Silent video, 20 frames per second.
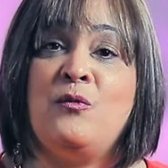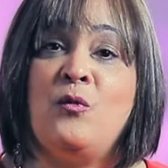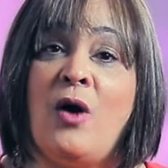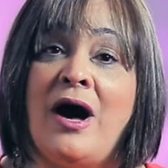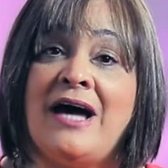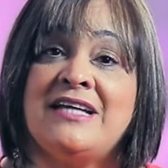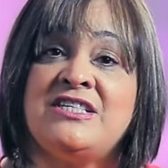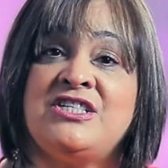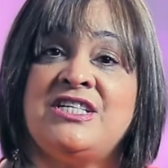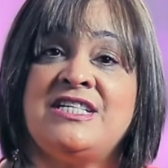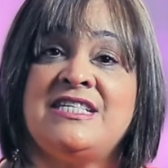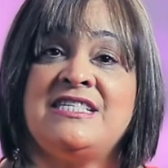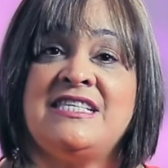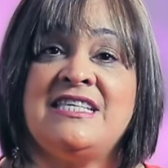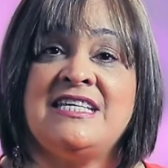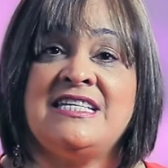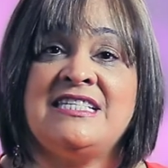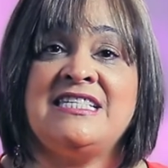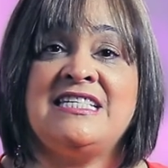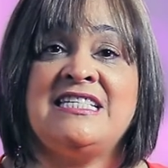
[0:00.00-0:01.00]
watches
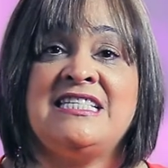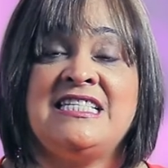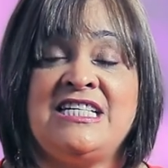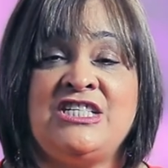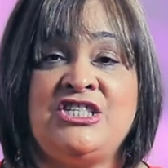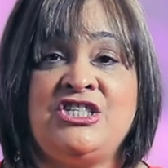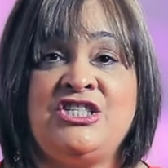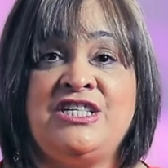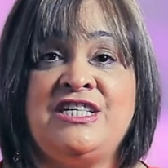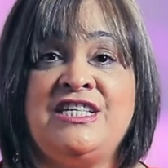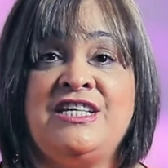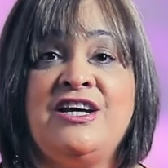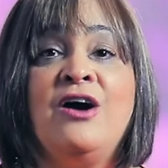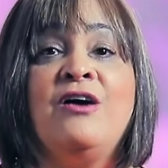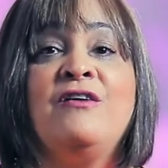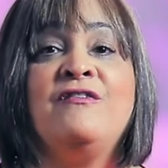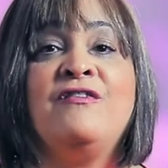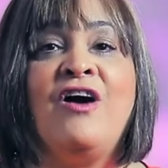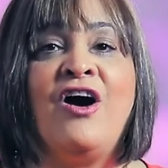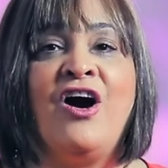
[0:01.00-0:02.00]
this edition
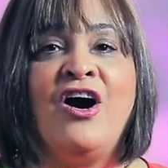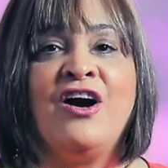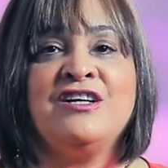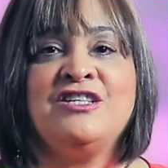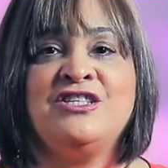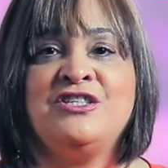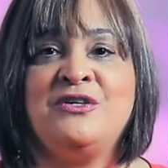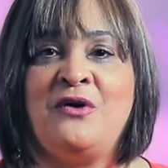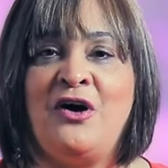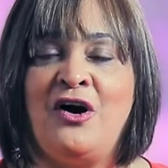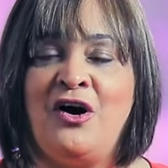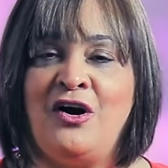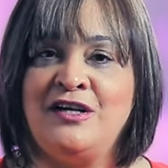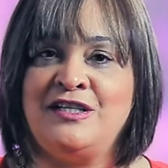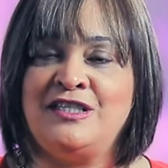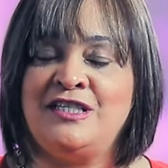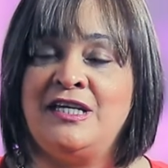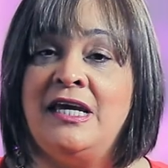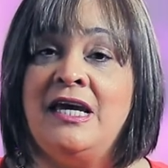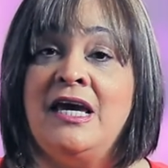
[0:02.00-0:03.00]
of Heart to
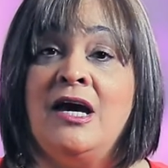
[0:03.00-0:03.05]
Heart.